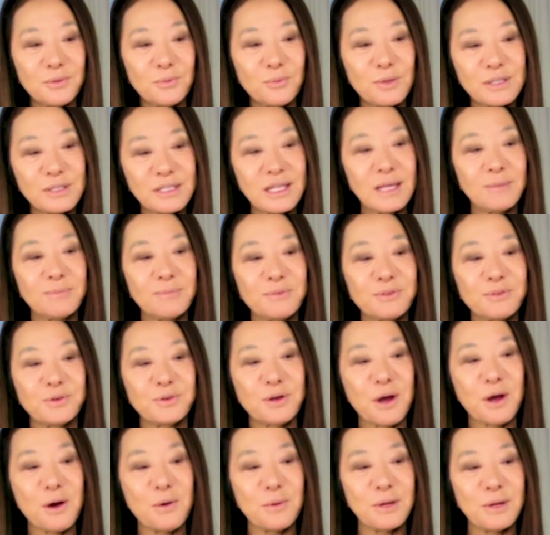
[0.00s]
what keeps you
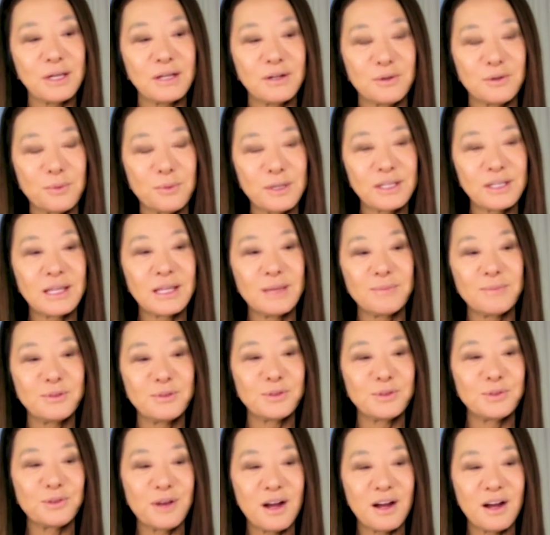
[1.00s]
going or what
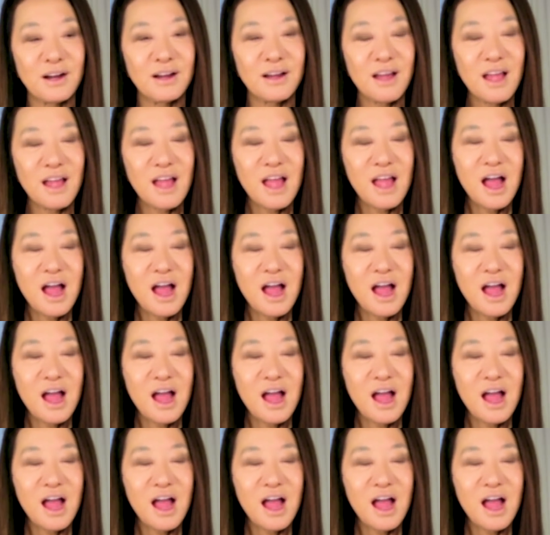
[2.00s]
keeps you young,